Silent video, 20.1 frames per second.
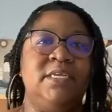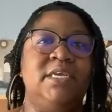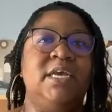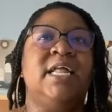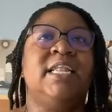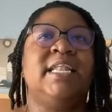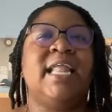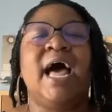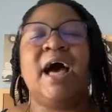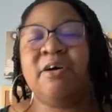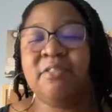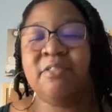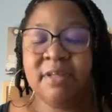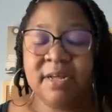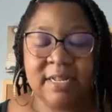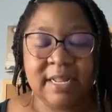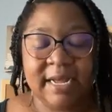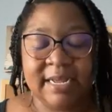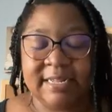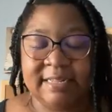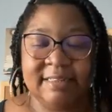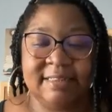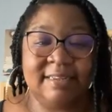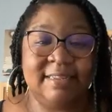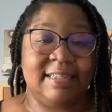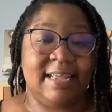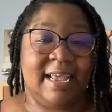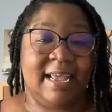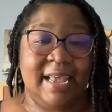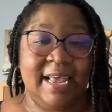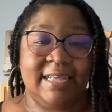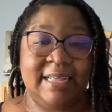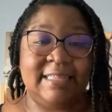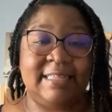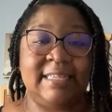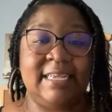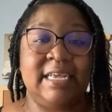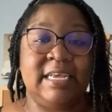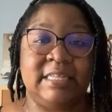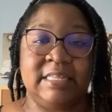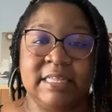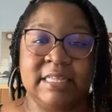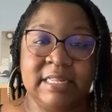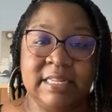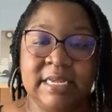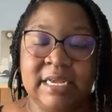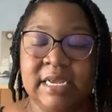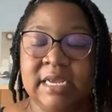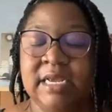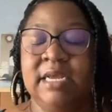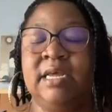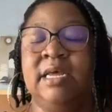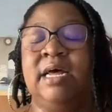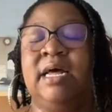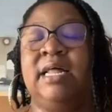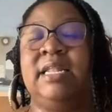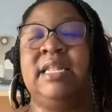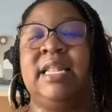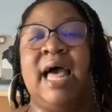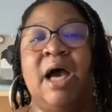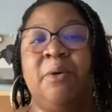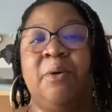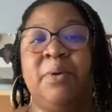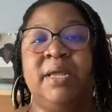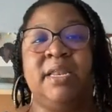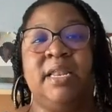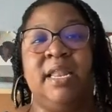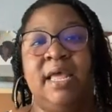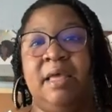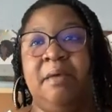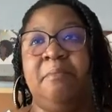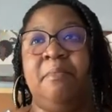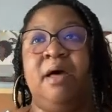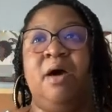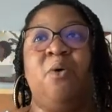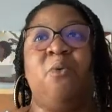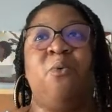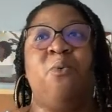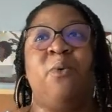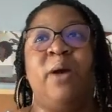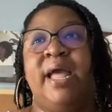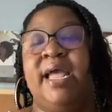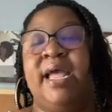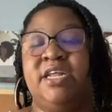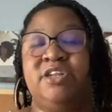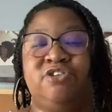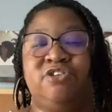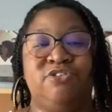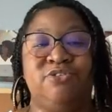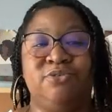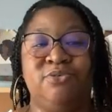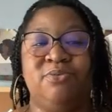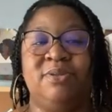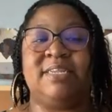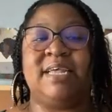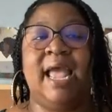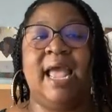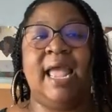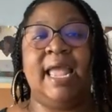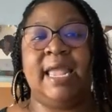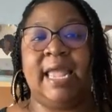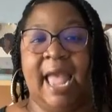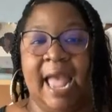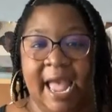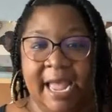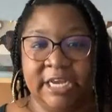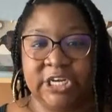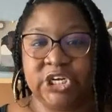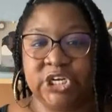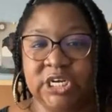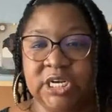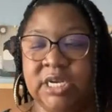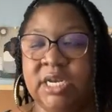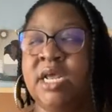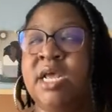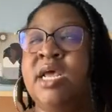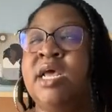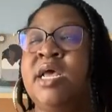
allow the clients to say yes easily, allowing them a way to take action,